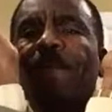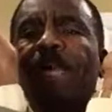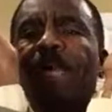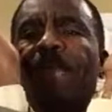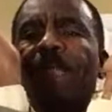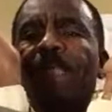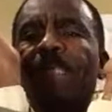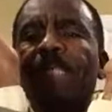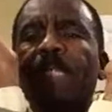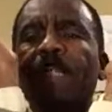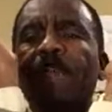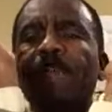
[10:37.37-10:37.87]

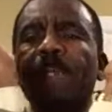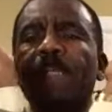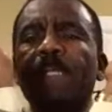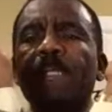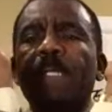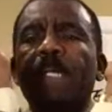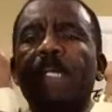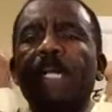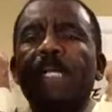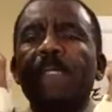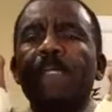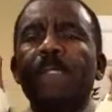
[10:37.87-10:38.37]

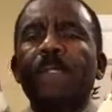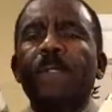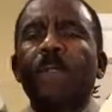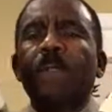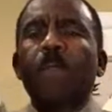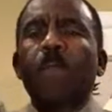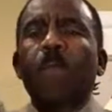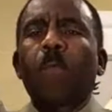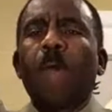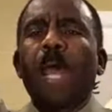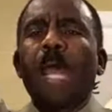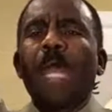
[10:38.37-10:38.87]
fingertips gets
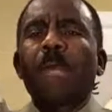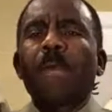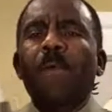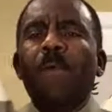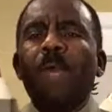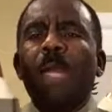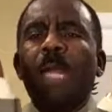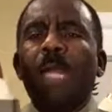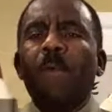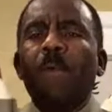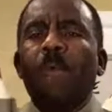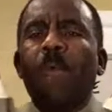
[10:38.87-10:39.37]

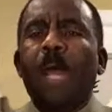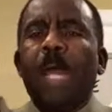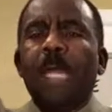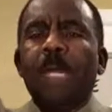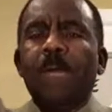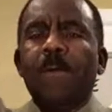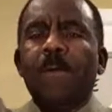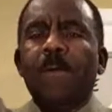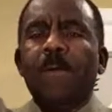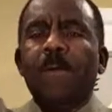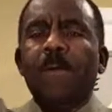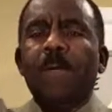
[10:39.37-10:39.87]
wider and
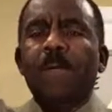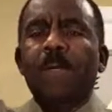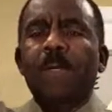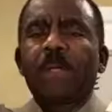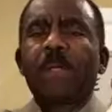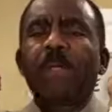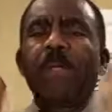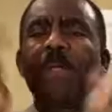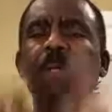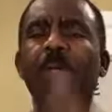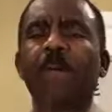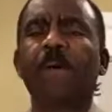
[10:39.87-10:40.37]
wider.
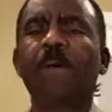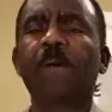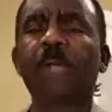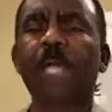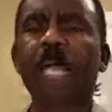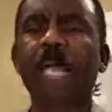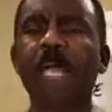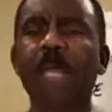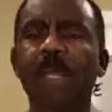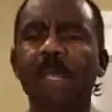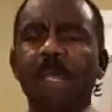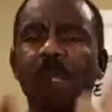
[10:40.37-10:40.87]

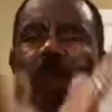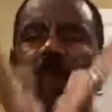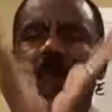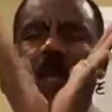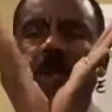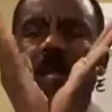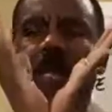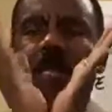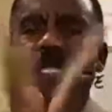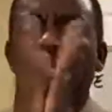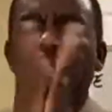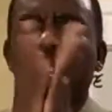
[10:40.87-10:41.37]
Okay?
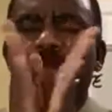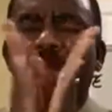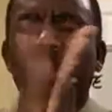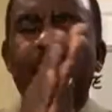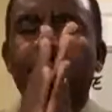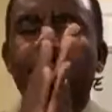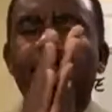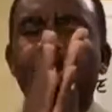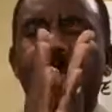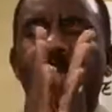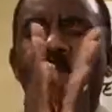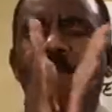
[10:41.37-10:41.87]
All right, this is
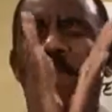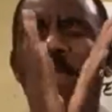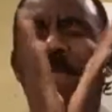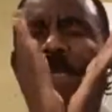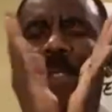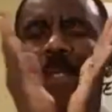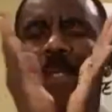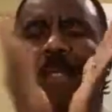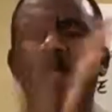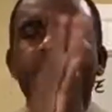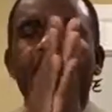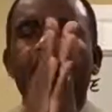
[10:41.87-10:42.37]
better.
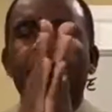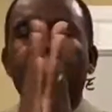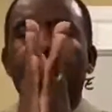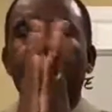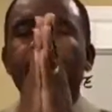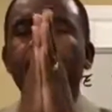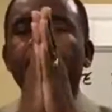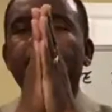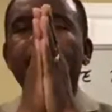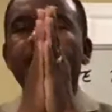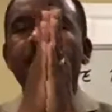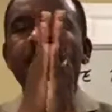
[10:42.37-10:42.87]

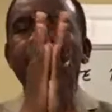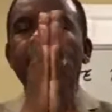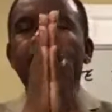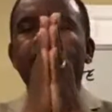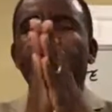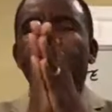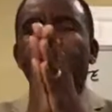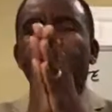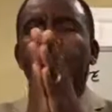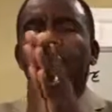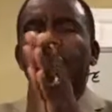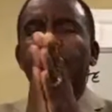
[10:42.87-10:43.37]
There it is.
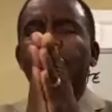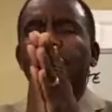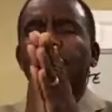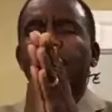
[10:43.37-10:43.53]
These are the